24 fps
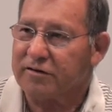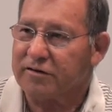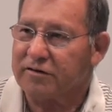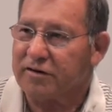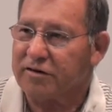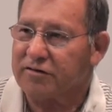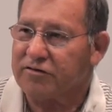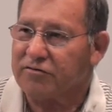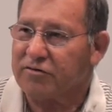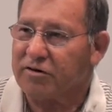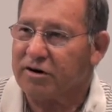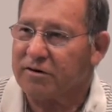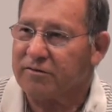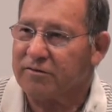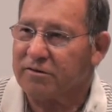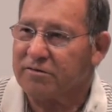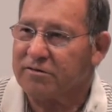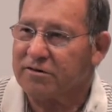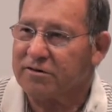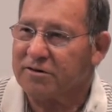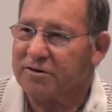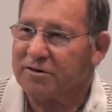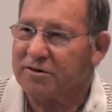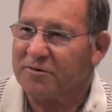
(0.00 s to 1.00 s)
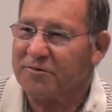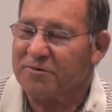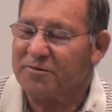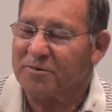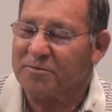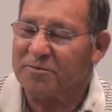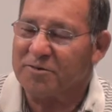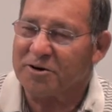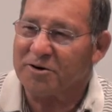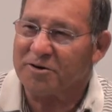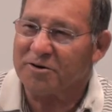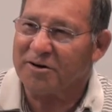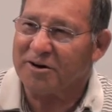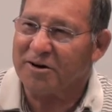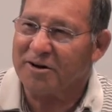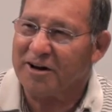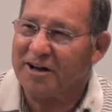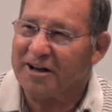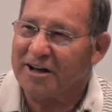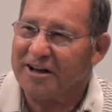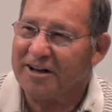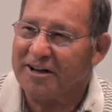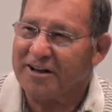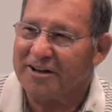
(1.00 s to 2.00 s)
that's traveled from here to
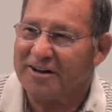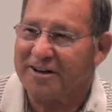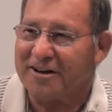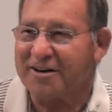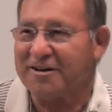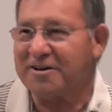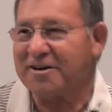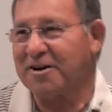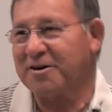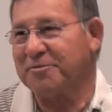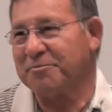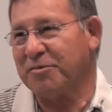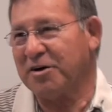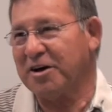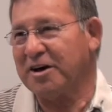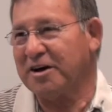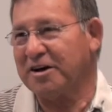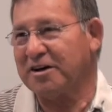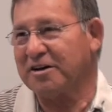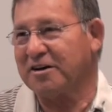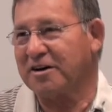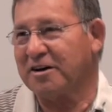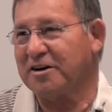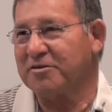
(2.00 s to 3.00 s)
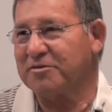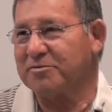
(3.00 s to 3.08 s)
LA and comes back,